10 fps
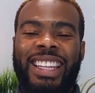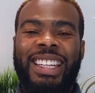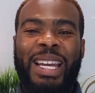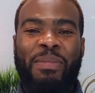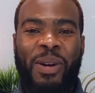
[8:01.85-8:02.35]
other
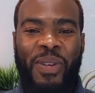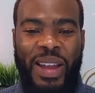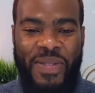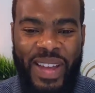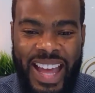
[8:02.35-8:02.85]
day, my
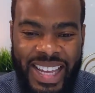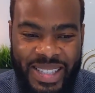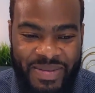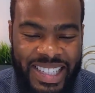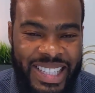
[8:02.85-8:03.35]
wife
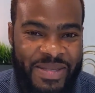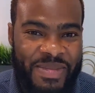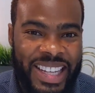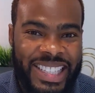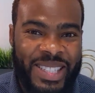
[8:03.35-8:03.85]
asked me to
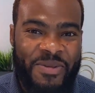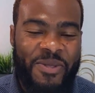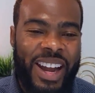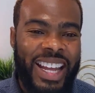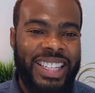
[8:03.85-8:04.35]
make some
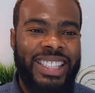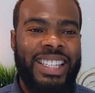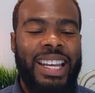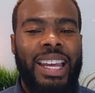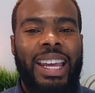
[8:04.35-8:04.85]
rice.